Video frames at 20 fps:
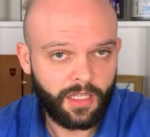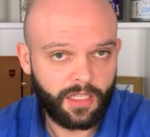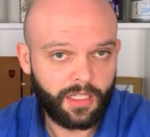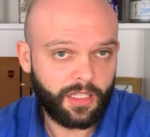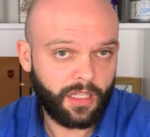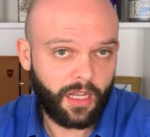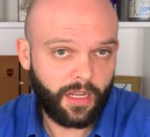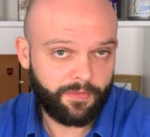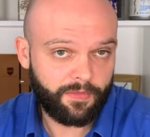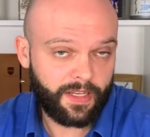
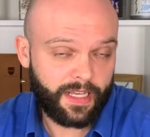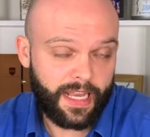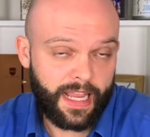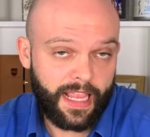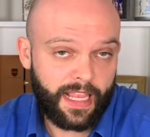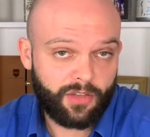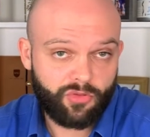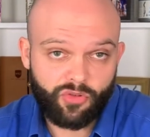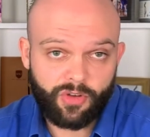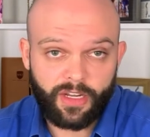I've
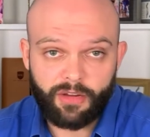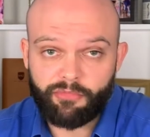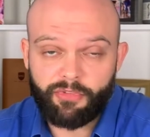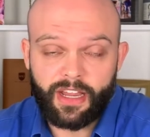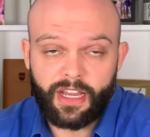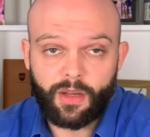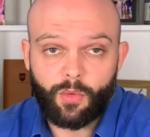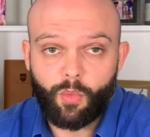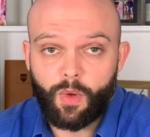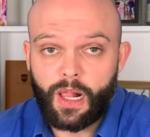literally
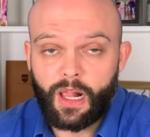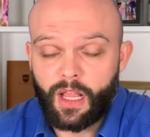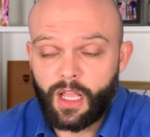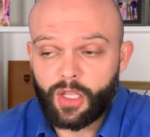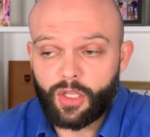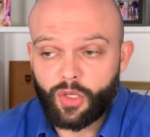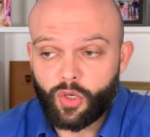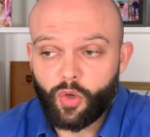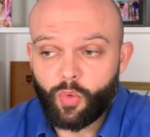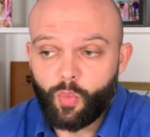written
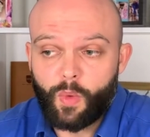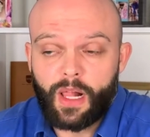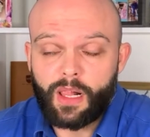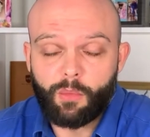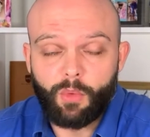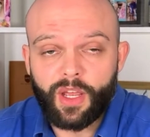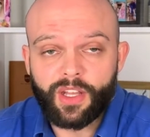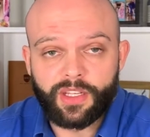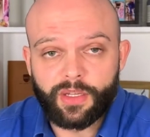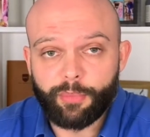a good,
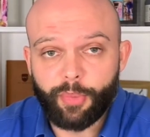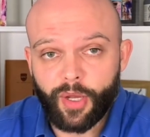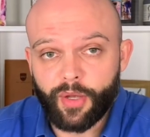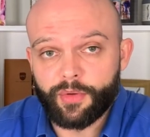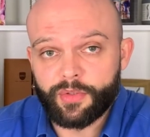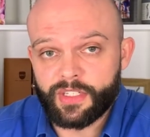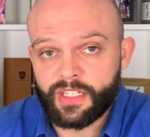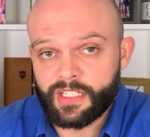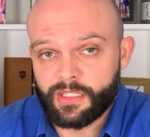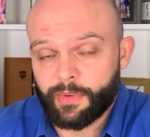well-worded
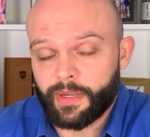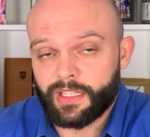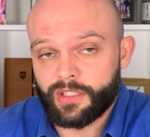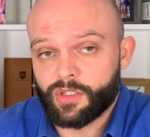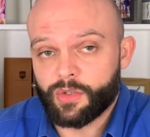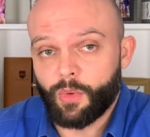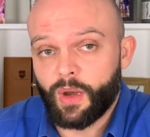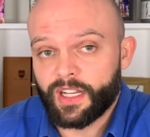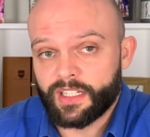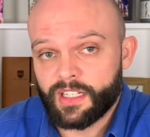post explaining
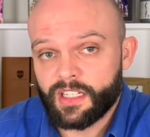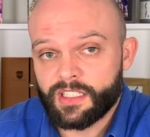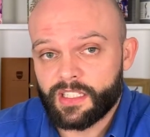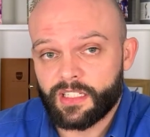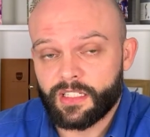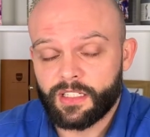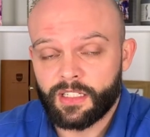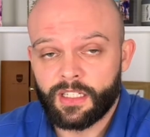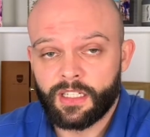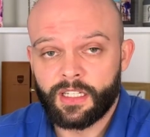to you why it
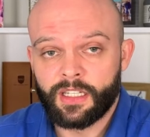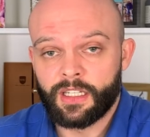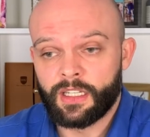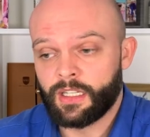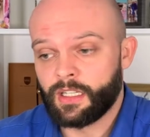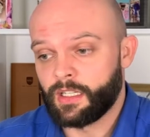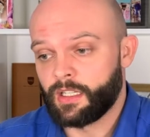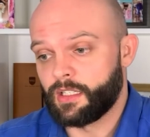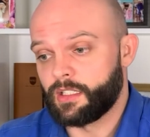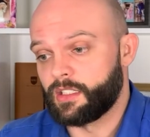doesn't.
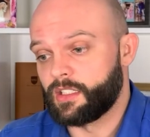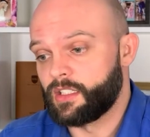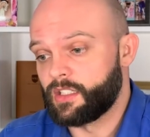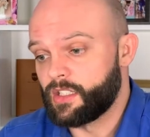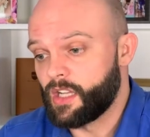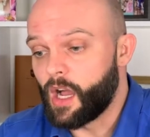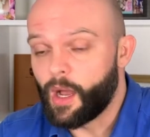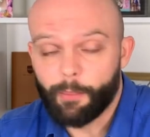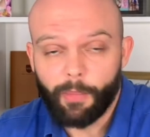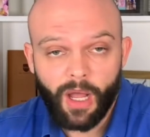
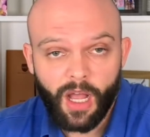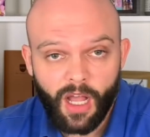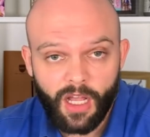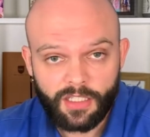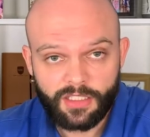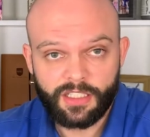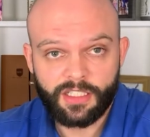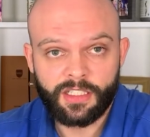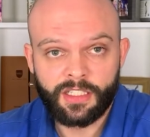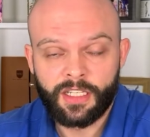
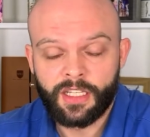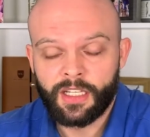Dumbass.